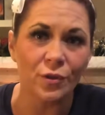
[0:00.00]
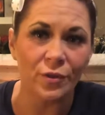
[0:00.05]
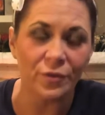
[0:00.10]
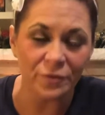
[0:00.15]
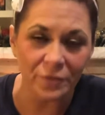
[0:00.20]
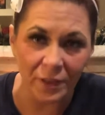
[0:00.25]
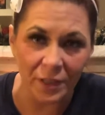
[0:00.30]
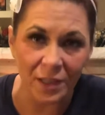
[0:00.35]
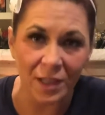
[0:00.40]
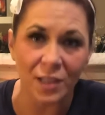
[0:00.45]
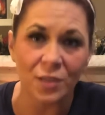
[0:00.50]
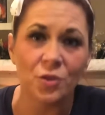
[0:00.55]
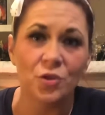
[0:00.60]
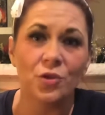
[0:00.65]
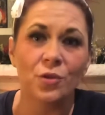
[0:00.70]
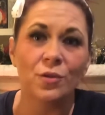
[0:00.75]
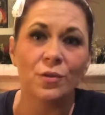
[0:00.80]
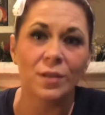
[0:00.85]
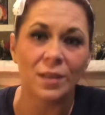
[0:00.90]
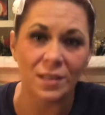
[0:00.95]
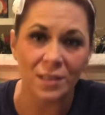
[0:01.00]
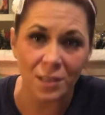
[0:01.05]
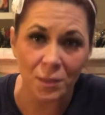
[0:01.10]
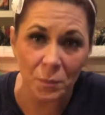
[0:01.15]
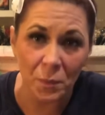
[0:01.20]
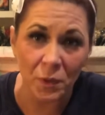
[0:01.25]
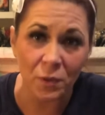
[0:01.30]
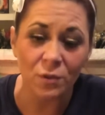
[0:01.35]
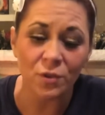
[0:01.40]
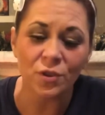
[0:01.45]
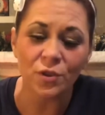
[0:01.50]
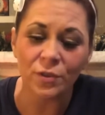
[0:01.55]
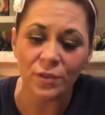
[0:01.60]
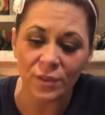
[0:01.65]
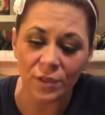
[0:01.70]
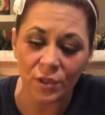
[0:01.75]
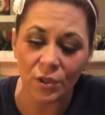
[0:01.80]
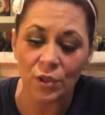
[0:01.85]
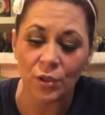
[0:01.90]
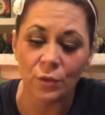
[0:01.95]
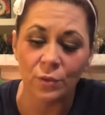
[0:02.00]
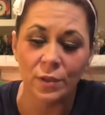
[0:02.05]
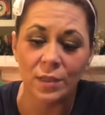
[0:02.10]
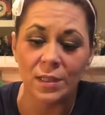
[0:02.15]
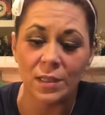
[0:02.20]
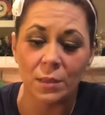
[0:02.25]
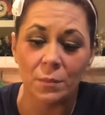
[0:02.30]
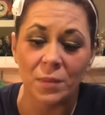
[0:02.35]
financial, and spiritual security?